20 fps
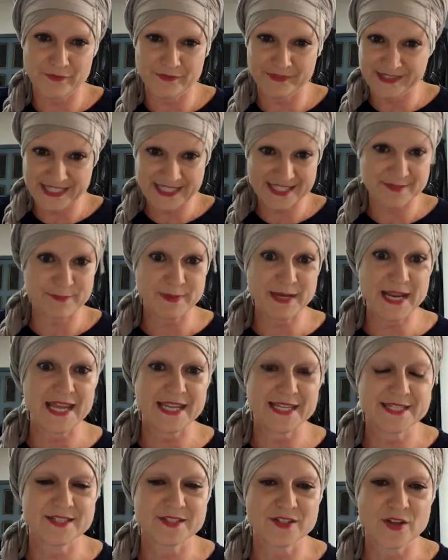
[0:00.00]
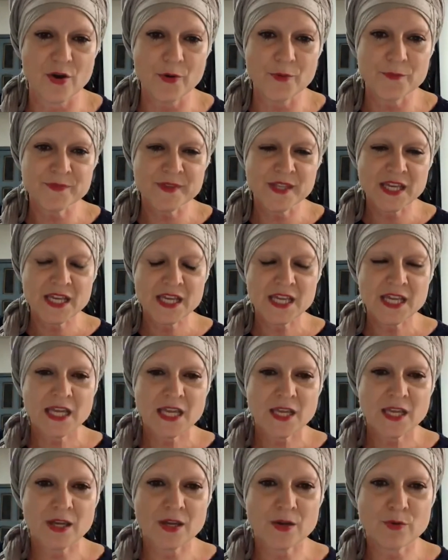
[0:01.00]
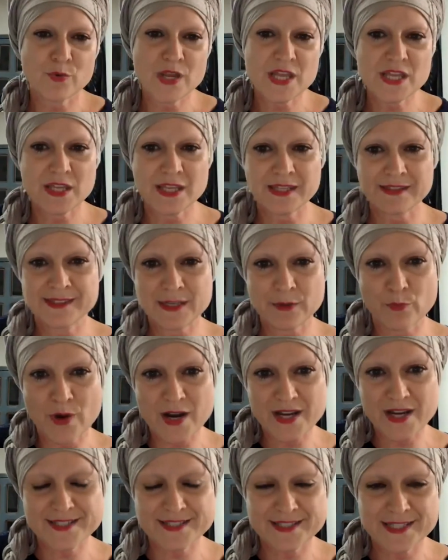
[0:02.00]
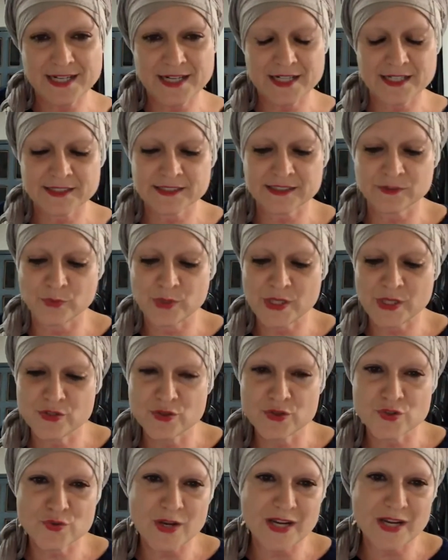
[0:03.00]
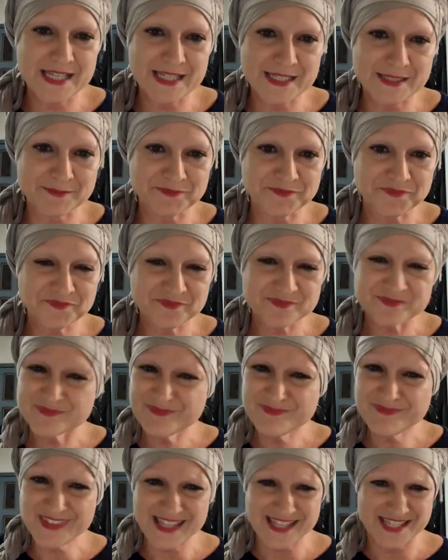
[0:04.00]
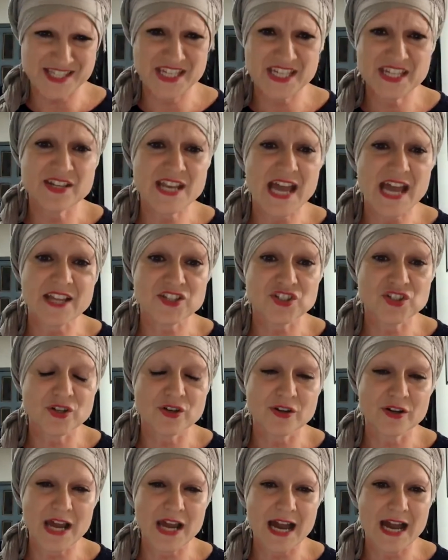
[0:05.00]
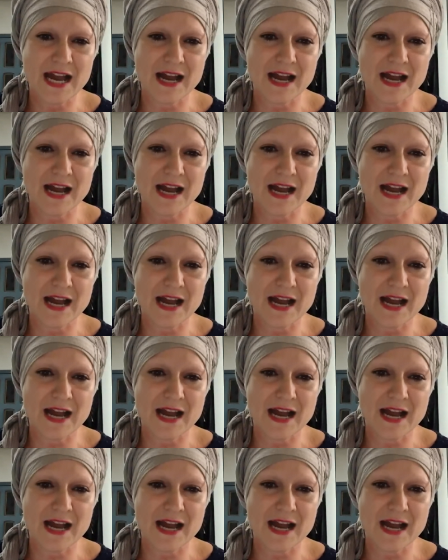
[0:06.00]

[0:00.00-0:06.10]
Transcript: this place. No, we in the Western, we usually see nature